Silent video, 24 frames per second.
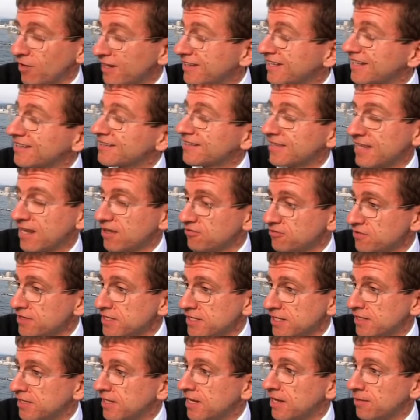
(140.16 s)

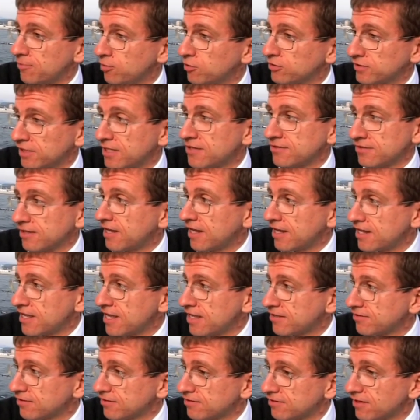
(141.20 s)
1528, this
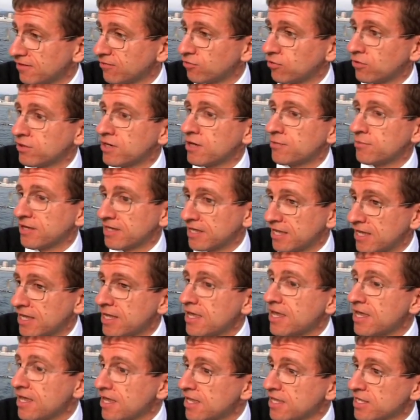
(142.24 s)
deep seated
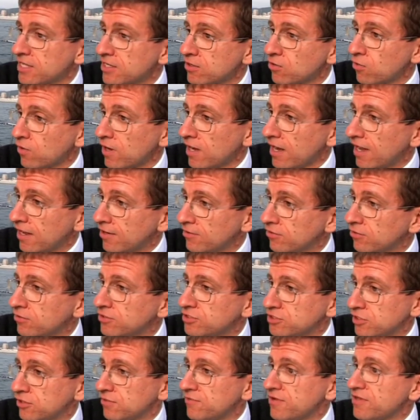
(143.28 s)
rivalry incited the
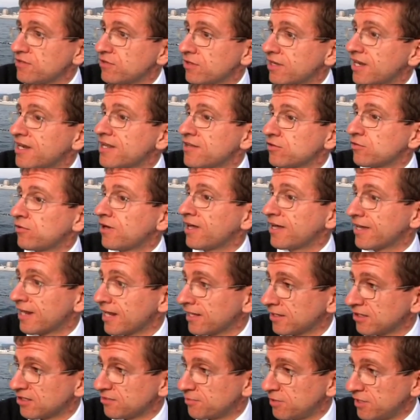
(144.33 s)
Genoese to
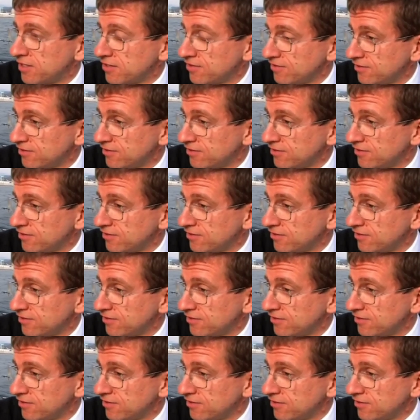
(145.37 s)
organize an